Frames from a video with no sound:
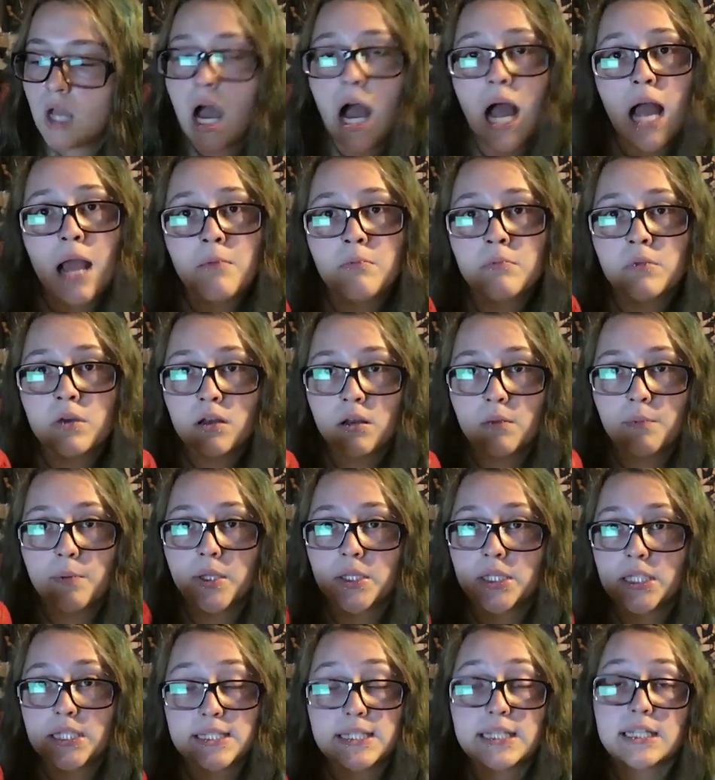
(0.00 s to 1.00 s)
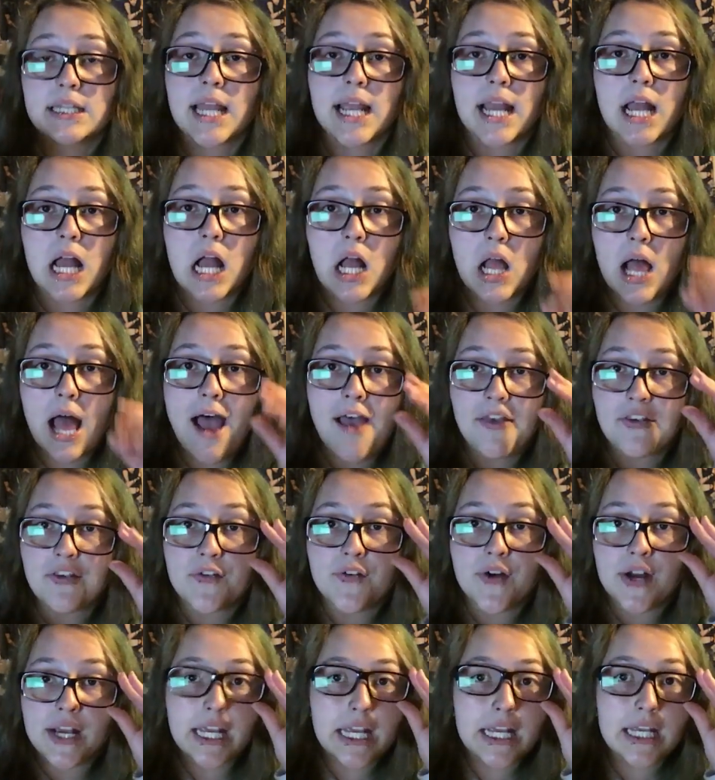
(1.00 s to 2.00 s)
I'm gonna put this in like a
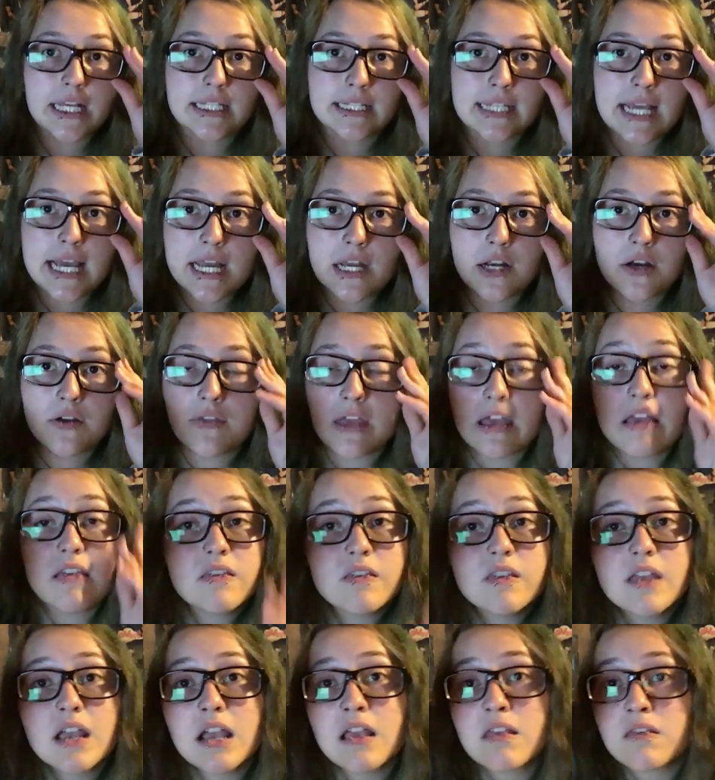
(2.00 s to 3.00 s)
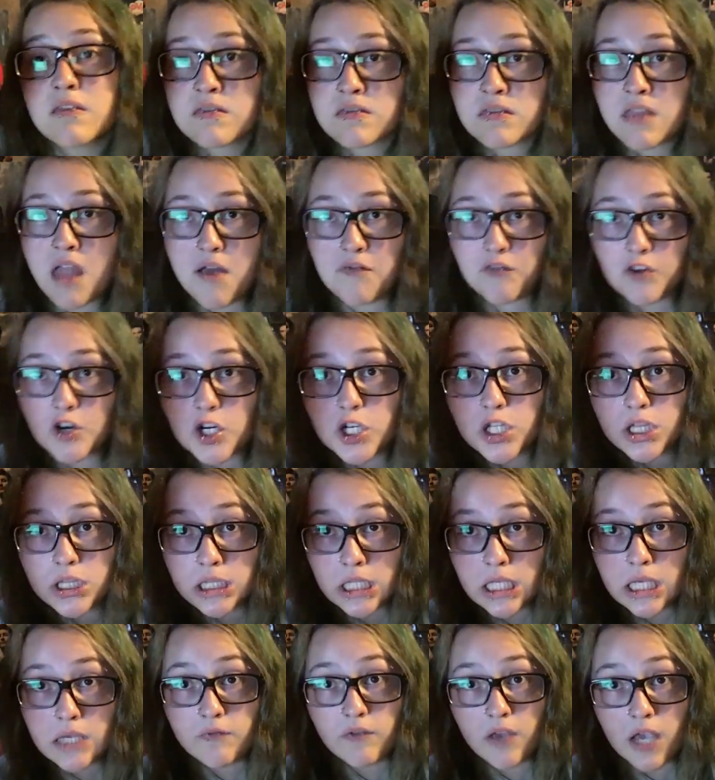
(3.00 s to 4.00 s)
glass fucking container. This thing is never
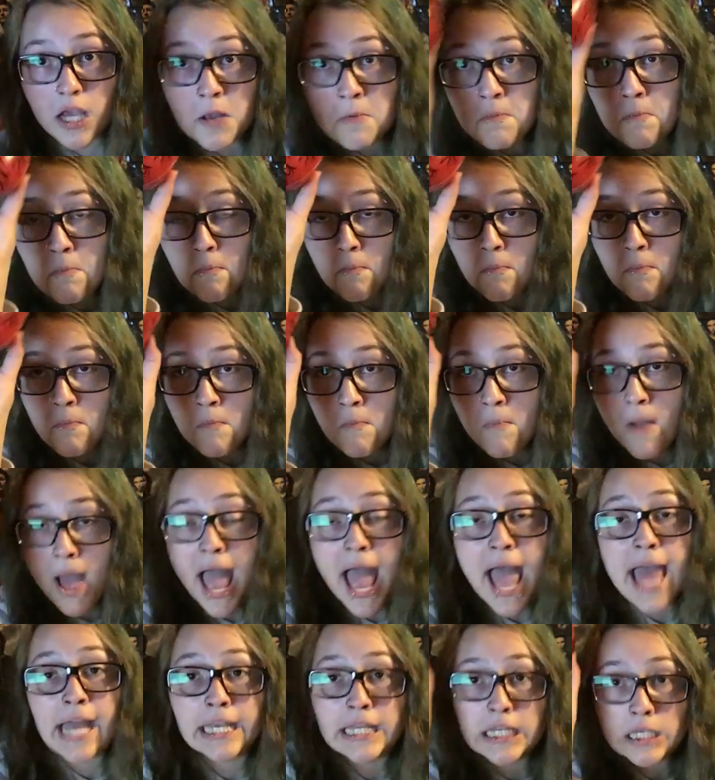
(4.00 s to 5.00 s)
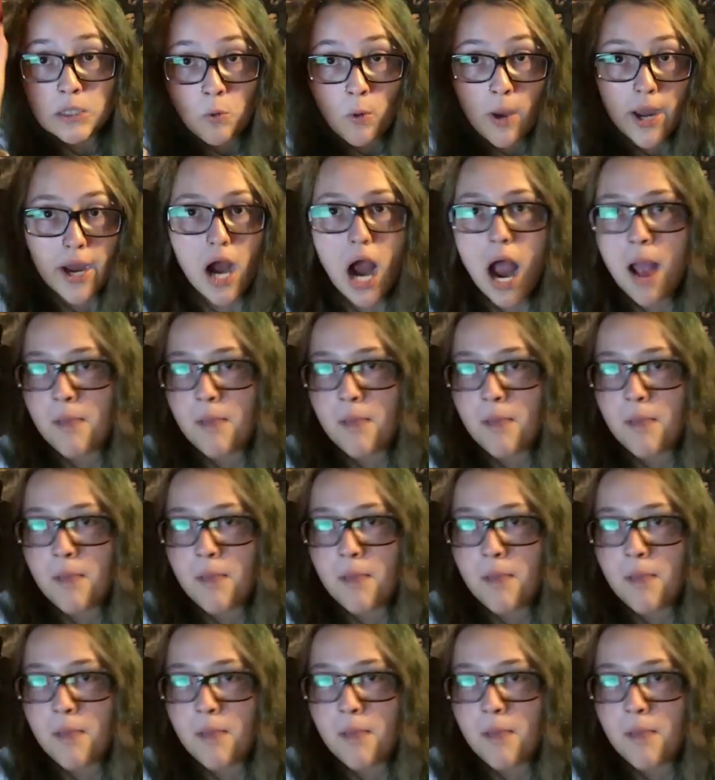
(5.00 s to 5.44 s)
leaving anywhere.